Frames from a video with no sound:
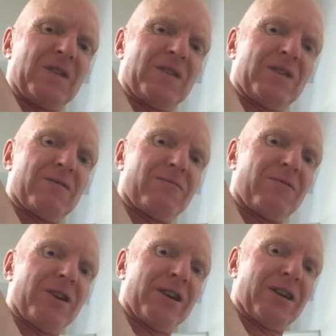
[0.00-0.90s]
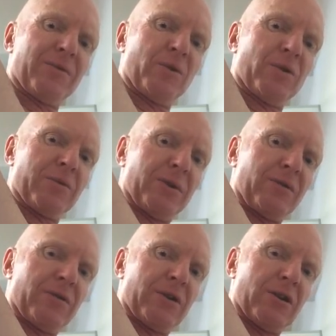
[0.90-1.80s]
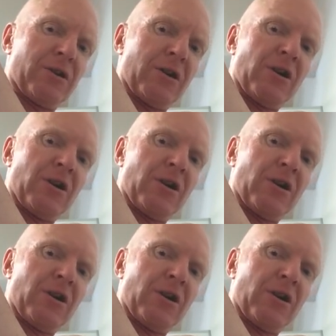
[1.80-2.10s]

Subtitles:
I see it reddening up quite a bit through there.